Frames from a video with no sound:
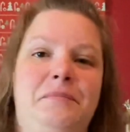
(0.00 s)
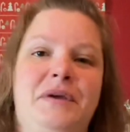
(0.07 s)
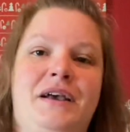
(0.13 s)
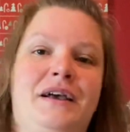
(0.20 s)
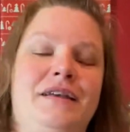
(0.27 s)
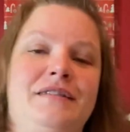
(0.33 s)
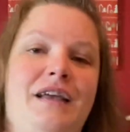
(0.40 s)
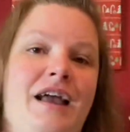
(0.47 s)

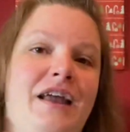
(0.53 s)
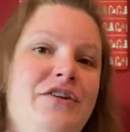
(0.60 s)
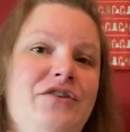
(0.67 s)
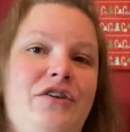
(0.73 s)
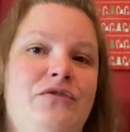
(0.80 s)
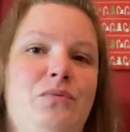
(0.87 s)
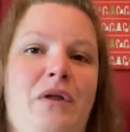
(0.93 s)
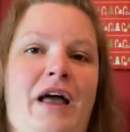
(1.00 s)
because I
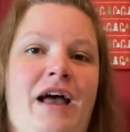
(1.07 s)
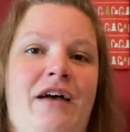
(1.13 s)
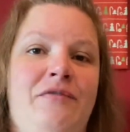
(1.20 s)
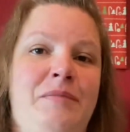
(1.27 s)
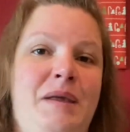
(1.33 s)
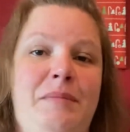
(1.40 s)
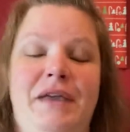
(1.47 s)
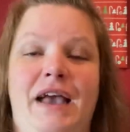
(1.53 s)
just will have
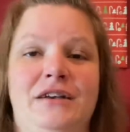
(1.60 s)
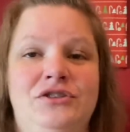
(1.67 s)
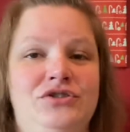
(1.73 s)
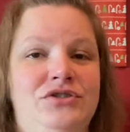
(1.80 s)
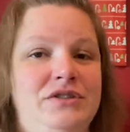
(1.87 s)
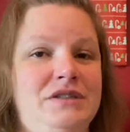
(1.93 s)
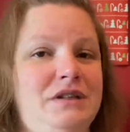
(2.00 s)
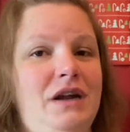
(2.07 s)
maybe
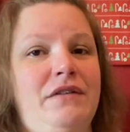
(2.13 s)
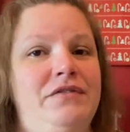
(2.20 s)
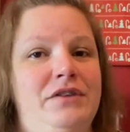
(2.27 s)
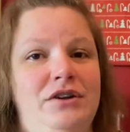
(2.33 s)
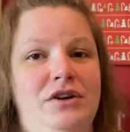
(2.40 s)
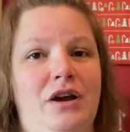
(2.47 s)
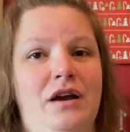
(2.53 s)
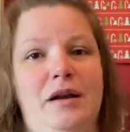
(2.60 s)
extra stuff
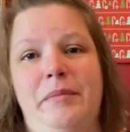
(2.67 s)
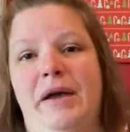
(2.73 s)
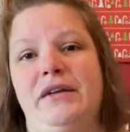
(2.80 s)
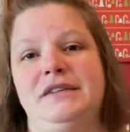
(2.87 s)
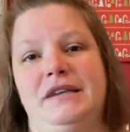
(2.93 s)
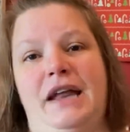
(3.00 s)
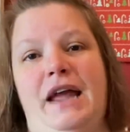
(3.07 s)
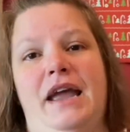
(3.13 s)
to talk about
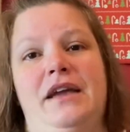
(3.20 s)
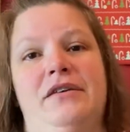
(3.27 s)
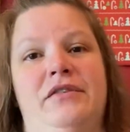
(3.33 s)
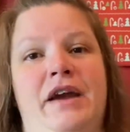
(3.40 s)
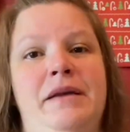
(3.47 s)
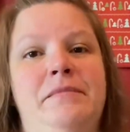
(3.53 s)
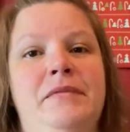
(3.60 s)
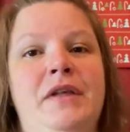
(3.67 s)
today,
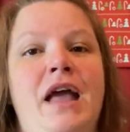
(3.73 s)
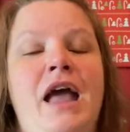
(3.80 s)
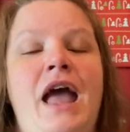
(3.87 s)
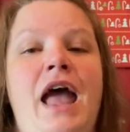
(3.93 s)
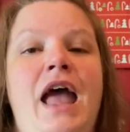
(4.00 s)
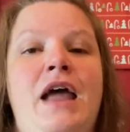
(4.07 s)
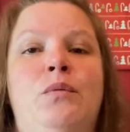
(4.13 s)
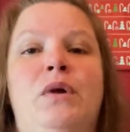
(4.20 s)
right?
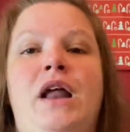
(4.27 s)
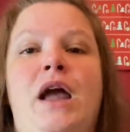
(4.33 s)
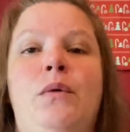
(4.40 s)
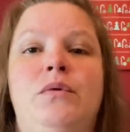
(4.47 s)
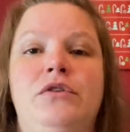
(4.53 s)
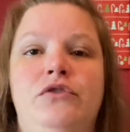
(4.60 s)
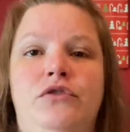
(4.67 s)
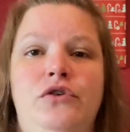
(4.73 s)
And what I
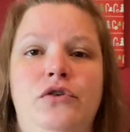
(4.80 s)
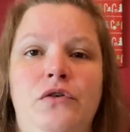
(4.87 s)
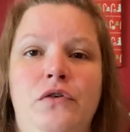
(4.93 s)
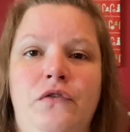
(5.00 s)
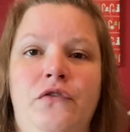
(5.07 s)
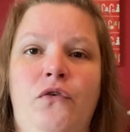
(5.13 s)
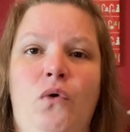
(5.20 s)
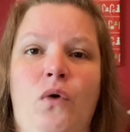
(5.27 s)
will
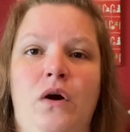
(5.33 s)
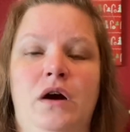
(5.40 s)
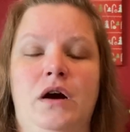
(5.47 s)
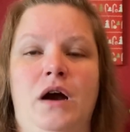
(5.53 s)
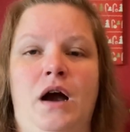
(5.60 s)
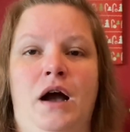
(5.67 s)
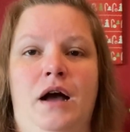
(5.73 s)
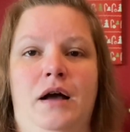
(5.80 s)
do for
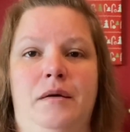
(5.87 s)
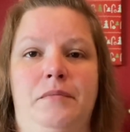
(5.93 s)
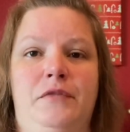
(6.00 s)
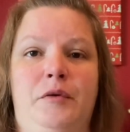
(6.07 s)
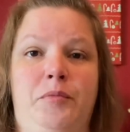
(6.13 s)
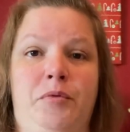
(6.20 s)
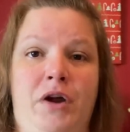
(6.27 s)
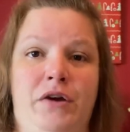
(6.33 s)

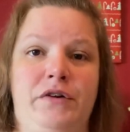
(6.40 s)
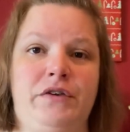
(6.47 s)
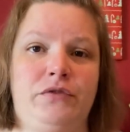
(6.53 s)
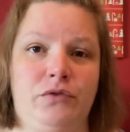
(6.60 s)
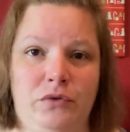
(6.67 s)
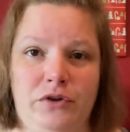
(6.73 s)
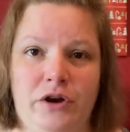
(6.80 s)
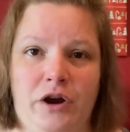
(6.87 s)
the Prairie
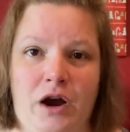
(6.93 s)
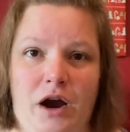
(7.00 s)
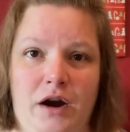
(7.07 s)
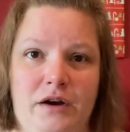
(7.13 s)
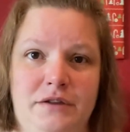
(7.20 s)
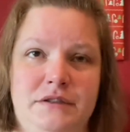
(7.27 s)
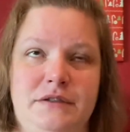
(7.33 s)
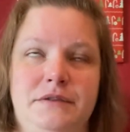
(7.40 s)
Schooler
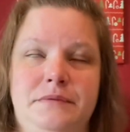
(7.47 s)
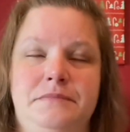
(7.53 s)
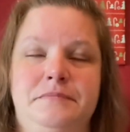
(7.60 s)
cards